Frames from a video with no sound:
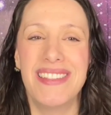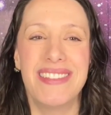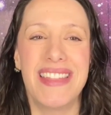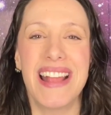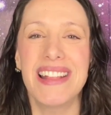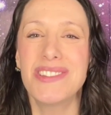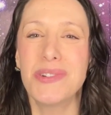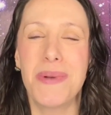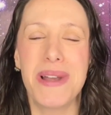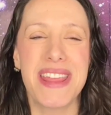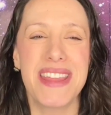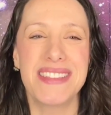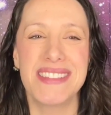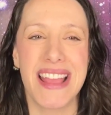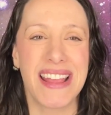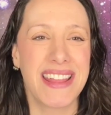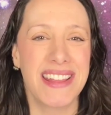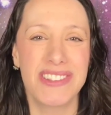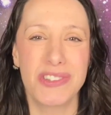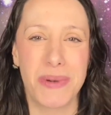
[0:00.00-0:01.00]
that 20
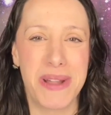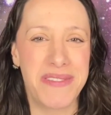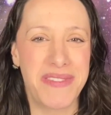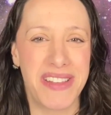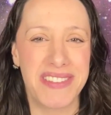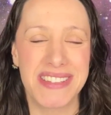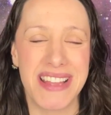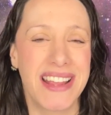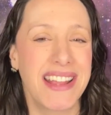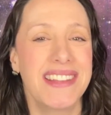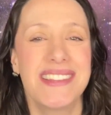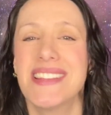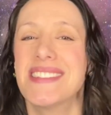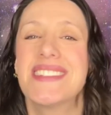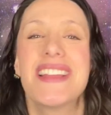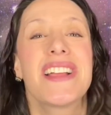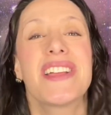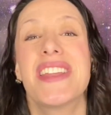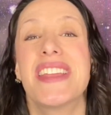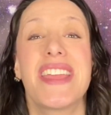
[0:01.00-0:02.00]
seconds, 25 seconds,
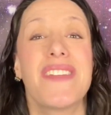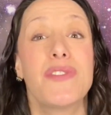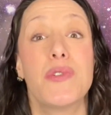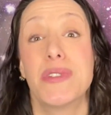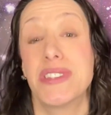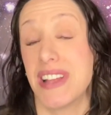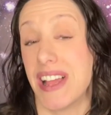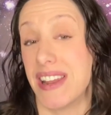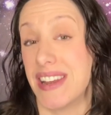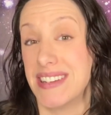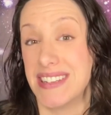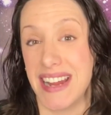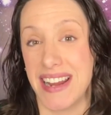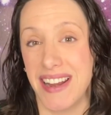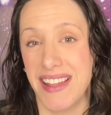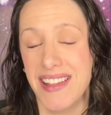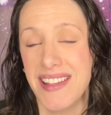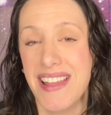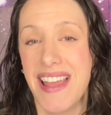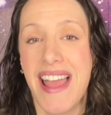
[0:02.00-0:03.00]
that's not gonna give you a ton of
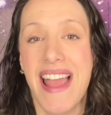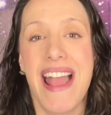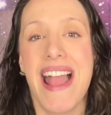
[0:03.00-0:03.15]
data.